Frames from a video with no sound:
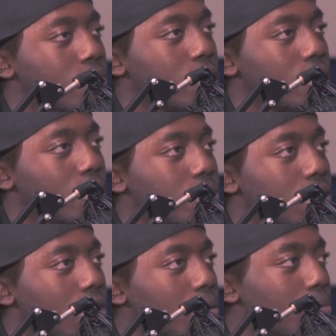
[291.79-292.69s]
You know what I'm
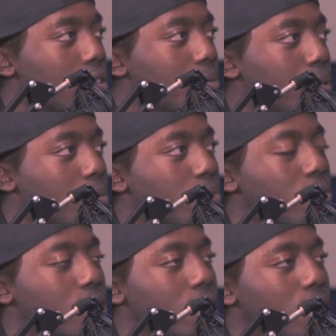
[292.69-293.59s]
saying? People
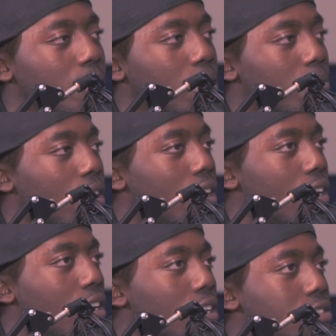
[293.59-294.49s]
were looking at me in my
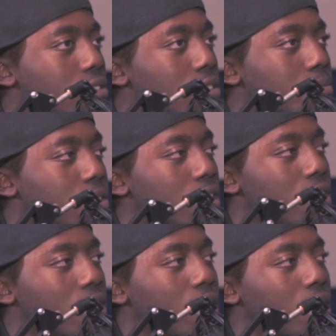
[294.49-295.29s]
eyes, you know what I'm saying?